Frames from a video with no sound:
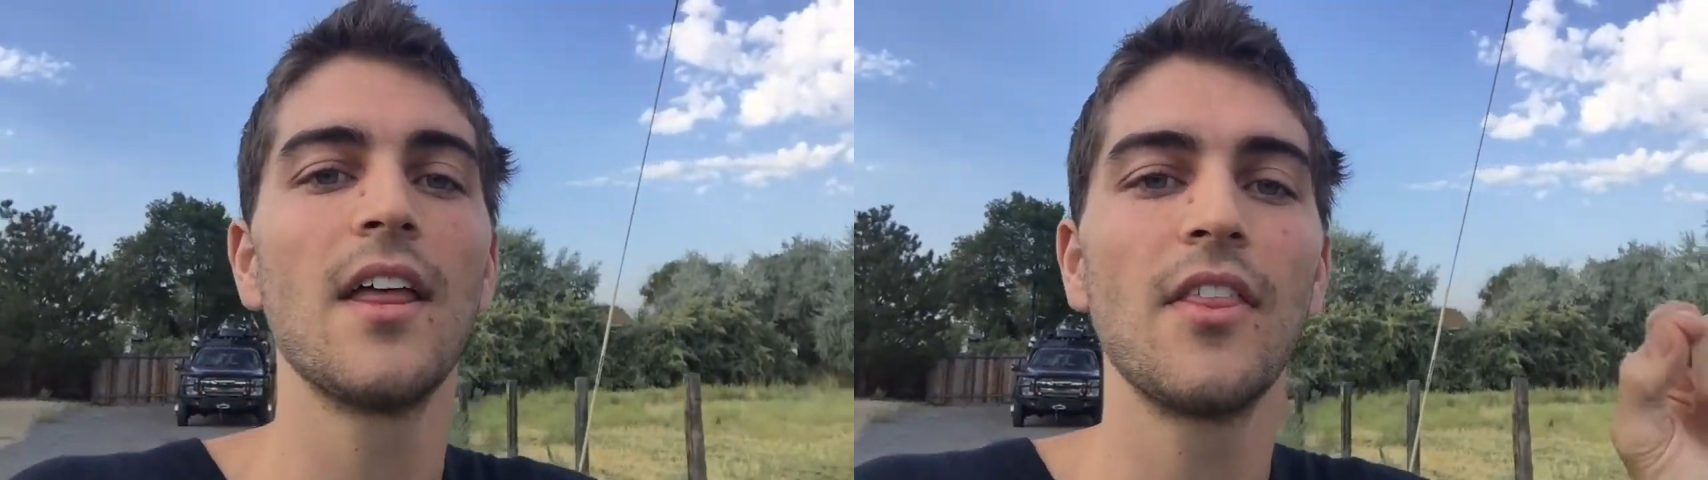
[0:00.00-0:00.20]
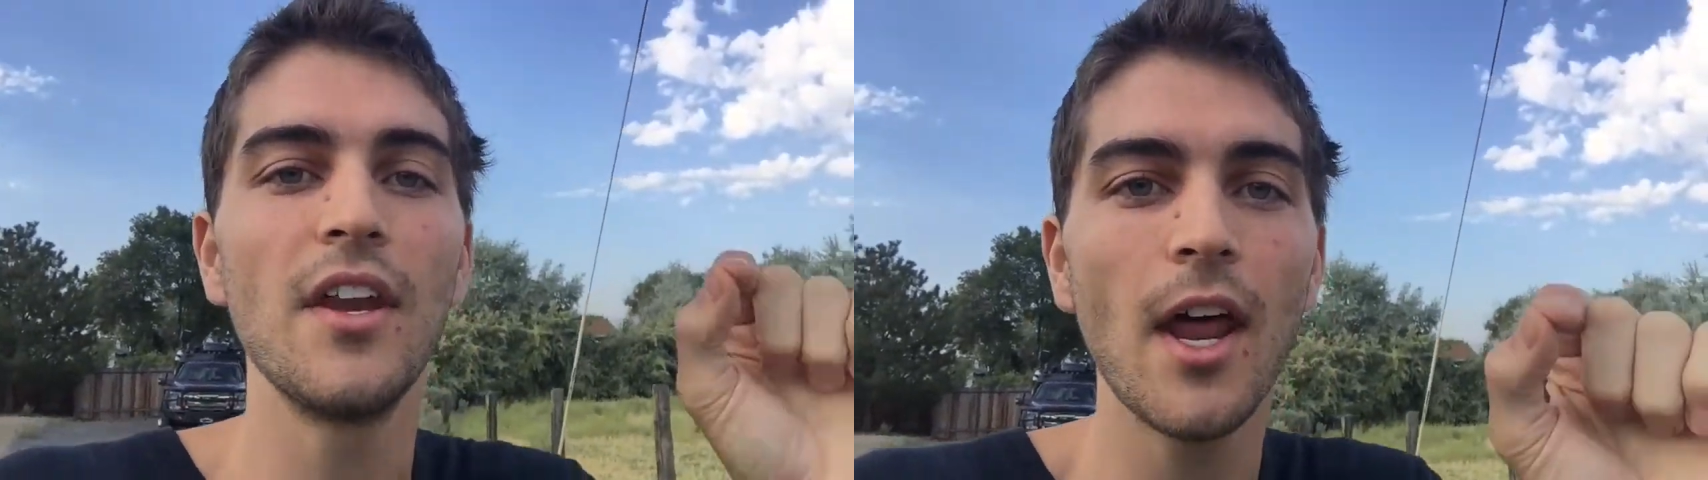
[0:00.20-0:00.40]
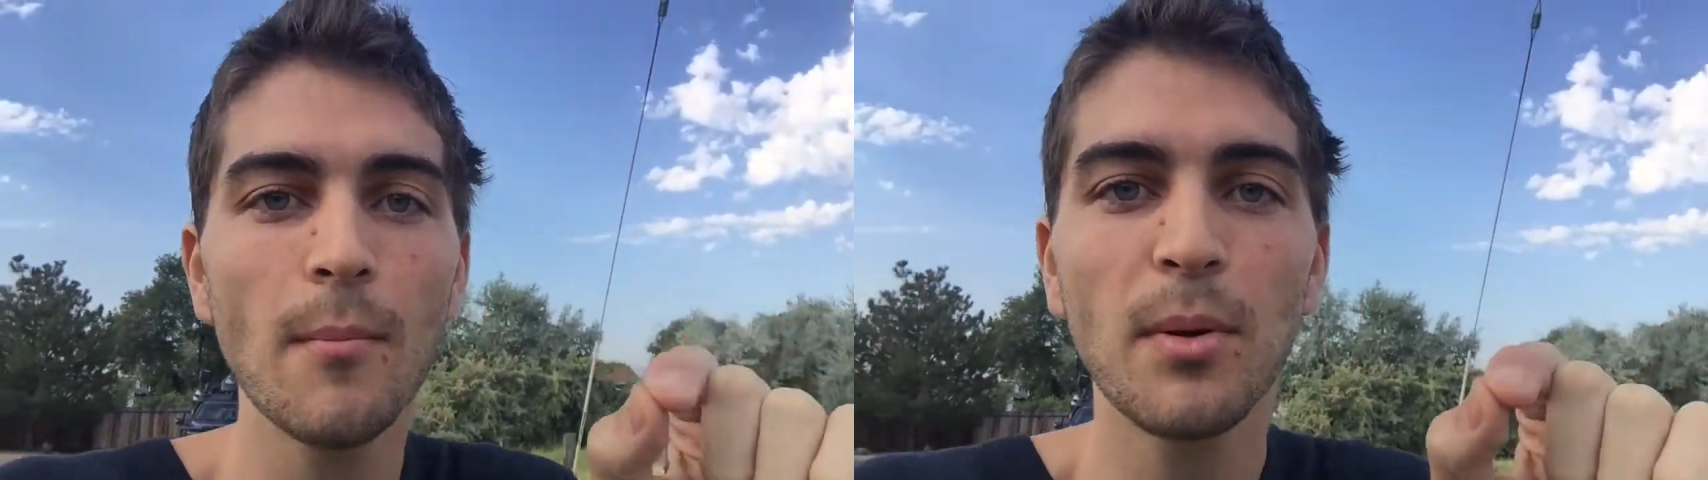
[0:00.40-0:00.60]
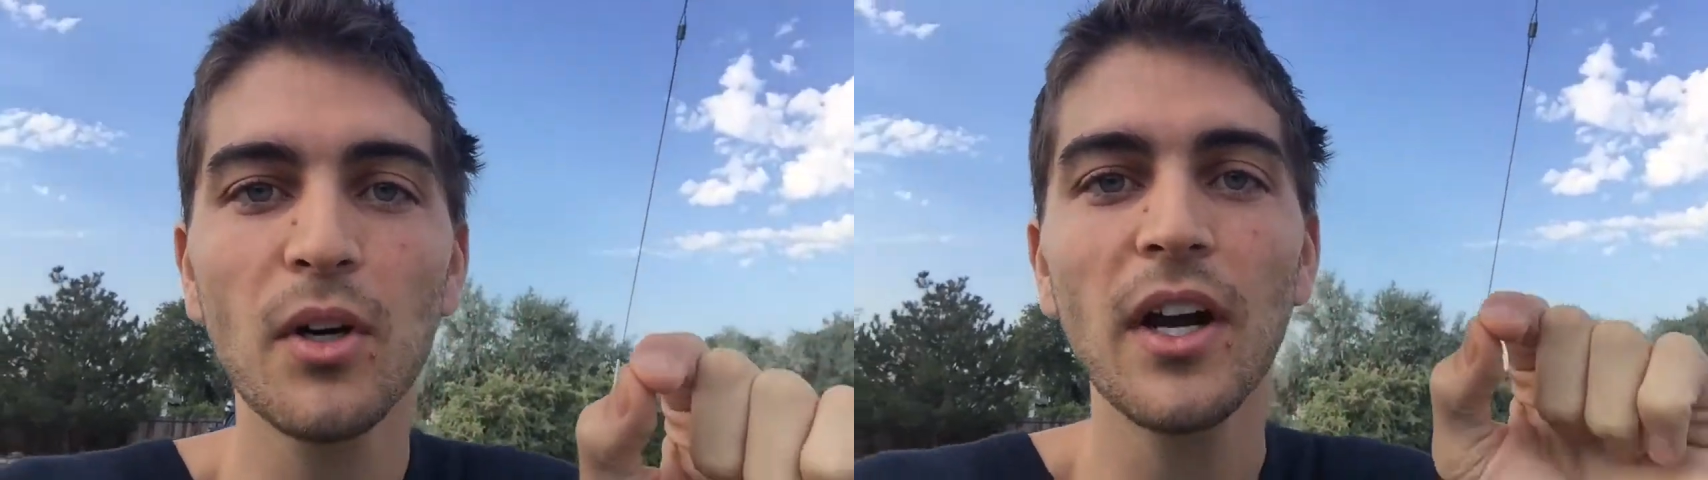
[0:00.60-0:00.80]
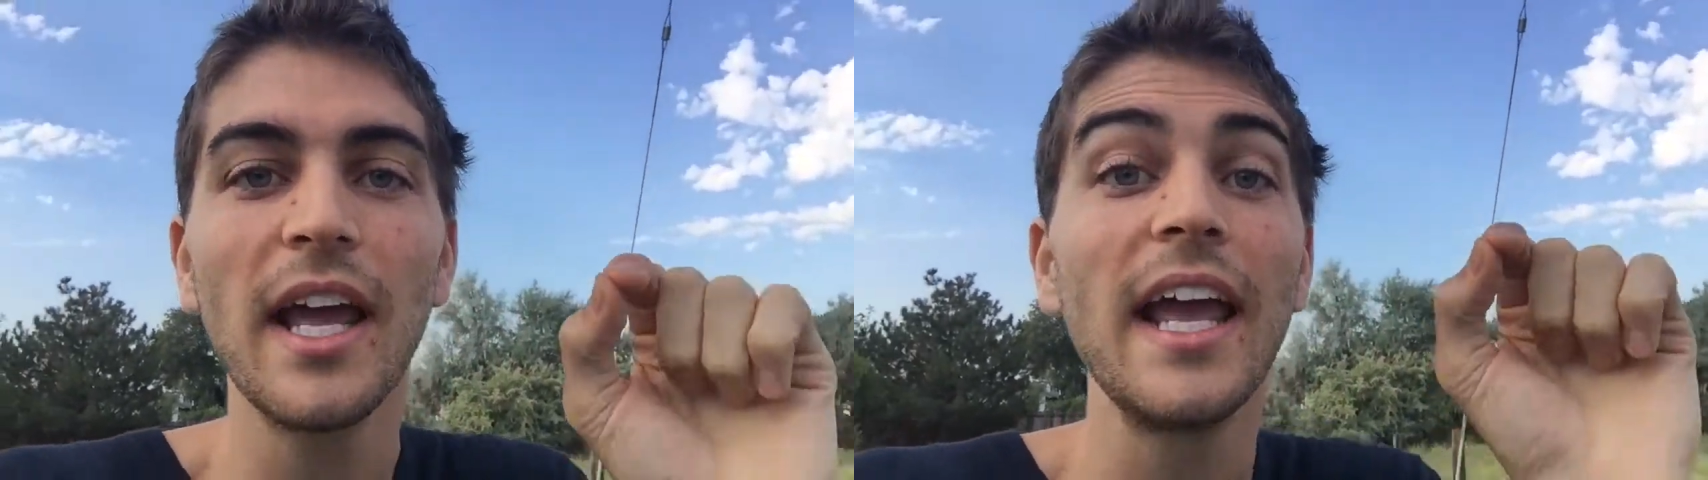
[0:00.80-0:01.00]
the
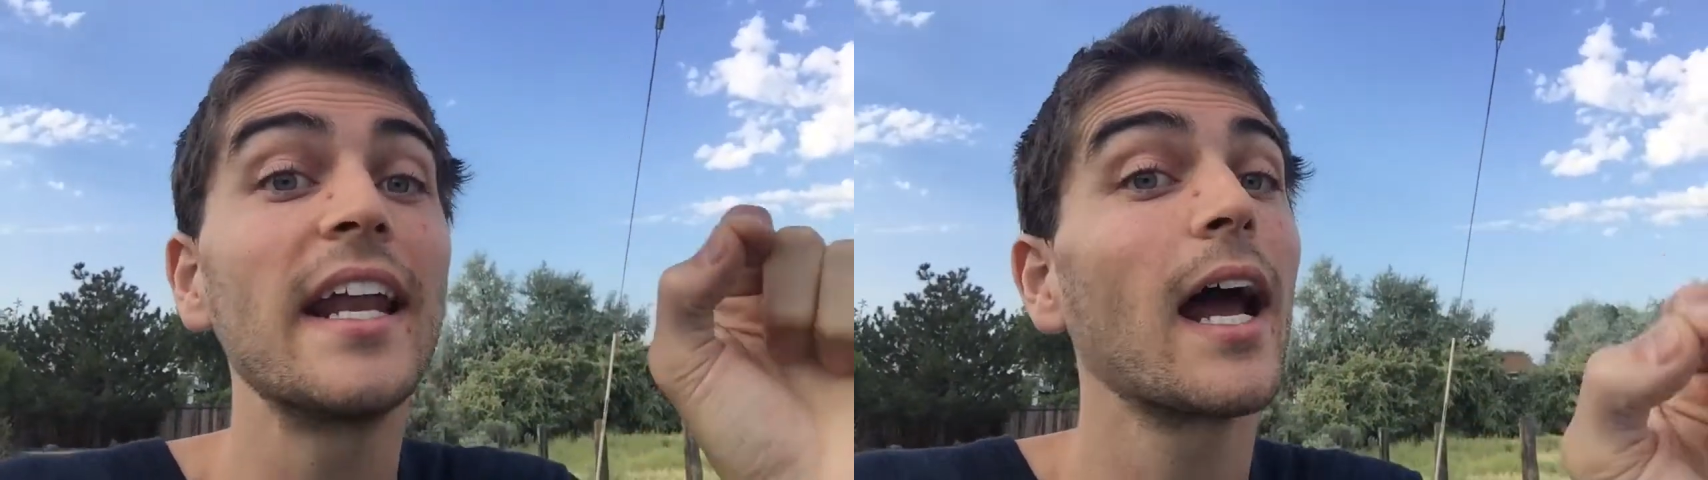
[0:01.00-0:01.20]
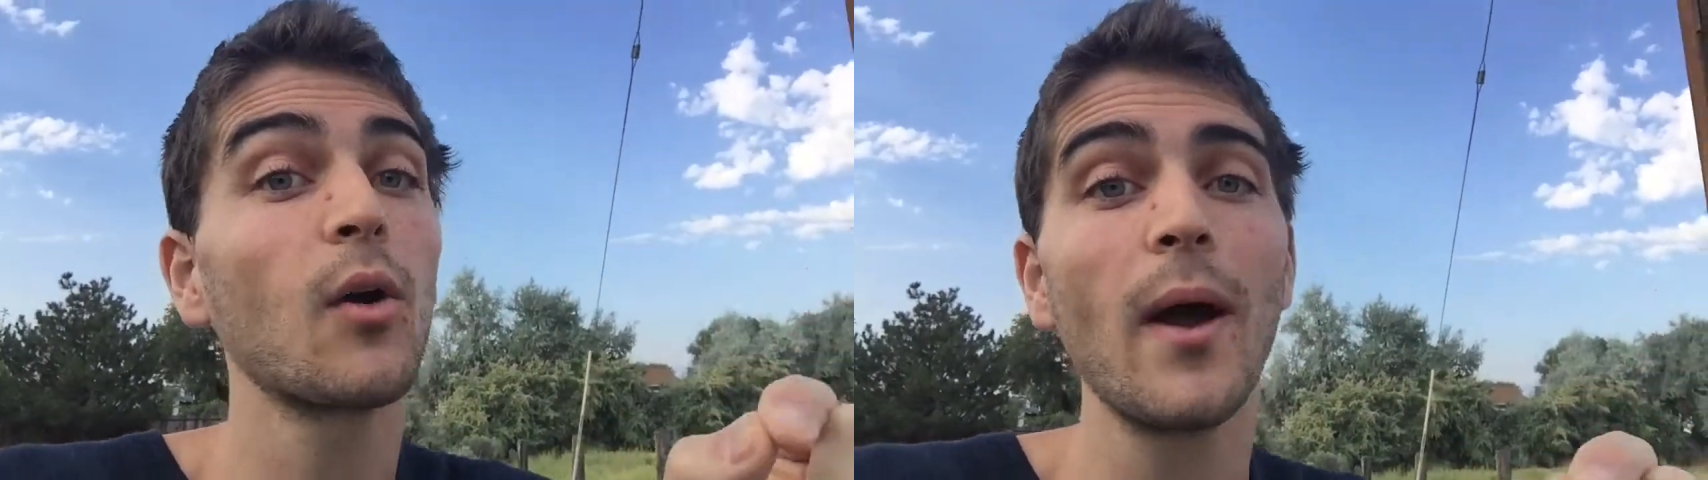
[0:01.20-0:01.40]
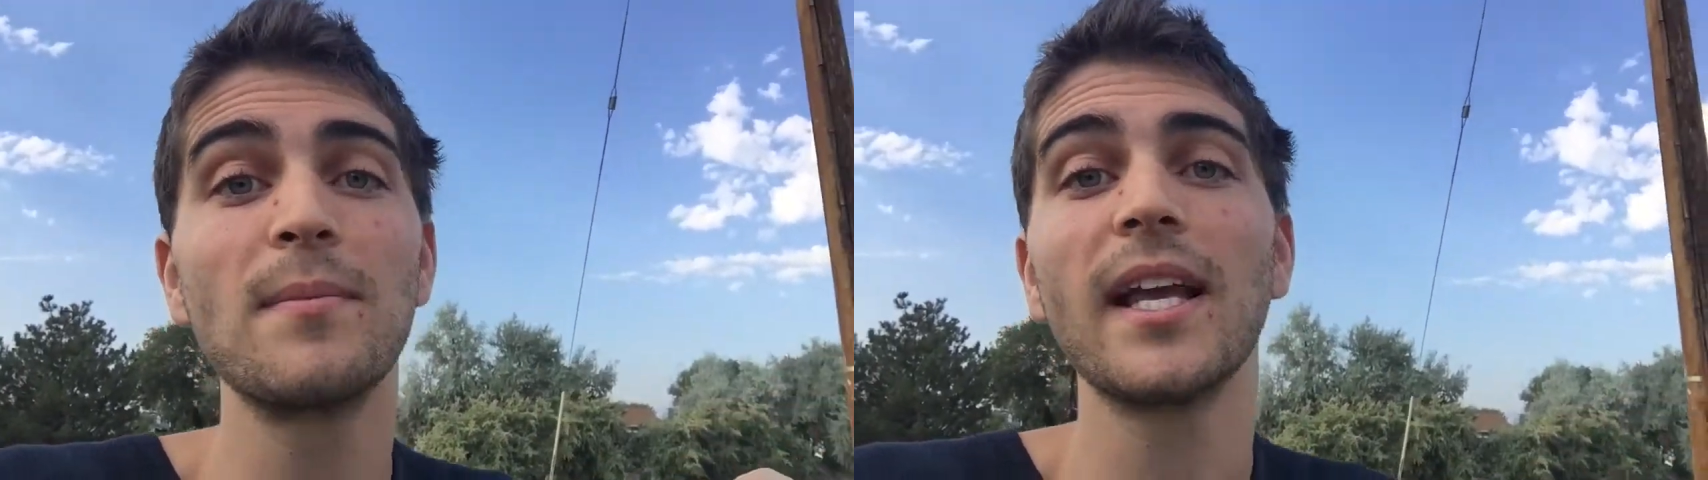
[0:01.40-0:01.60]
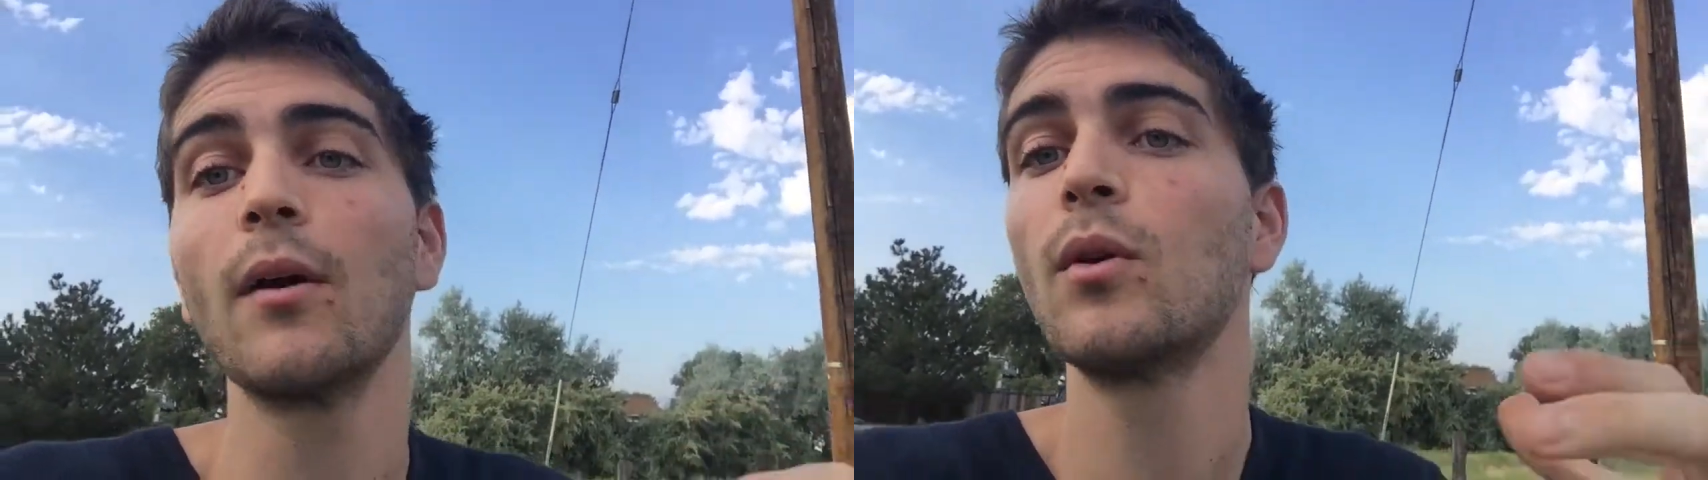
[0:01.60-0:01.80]
number in our website.